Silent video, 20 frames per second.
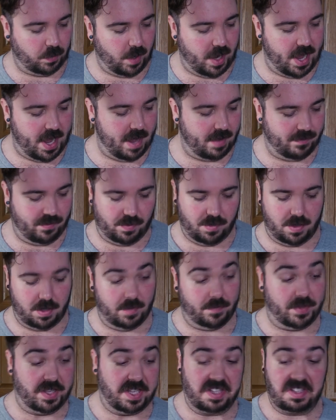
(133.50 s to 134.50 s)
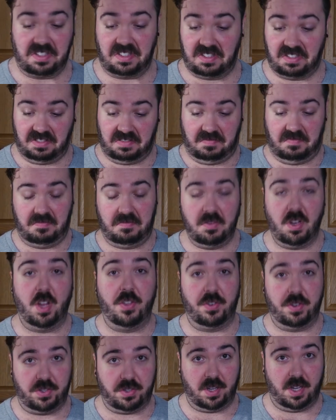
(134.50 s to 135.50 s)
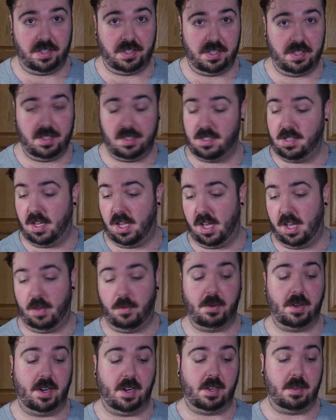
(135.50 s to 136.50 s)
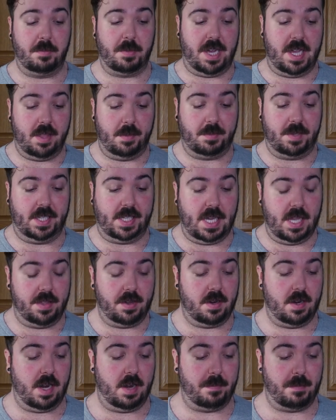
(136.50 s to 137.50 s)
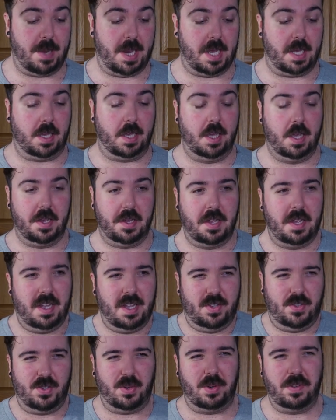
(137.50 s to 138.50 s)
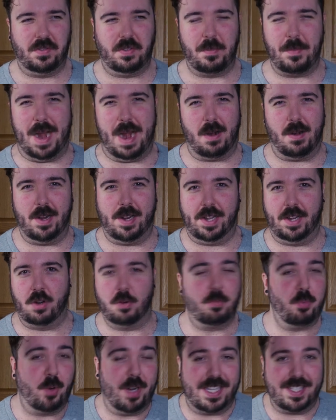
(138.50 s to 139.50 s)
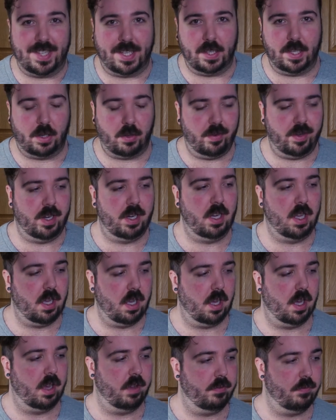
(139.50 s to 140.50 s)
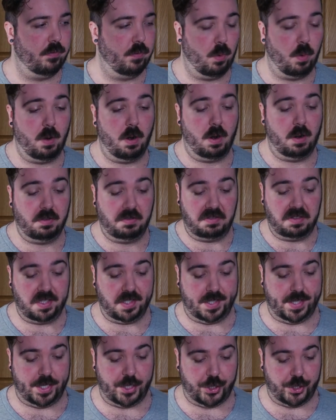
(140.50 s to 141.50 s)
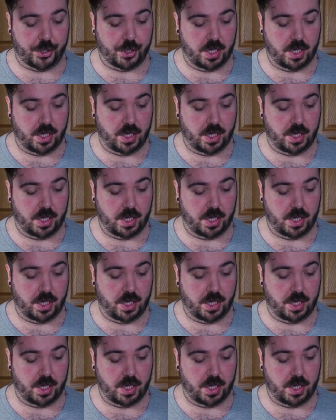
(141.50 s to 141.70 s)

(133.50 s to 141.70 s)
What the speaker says: why I have all of these other sauces. We're gonna combine them together and make sort of the marinade or braising liquid for this dish.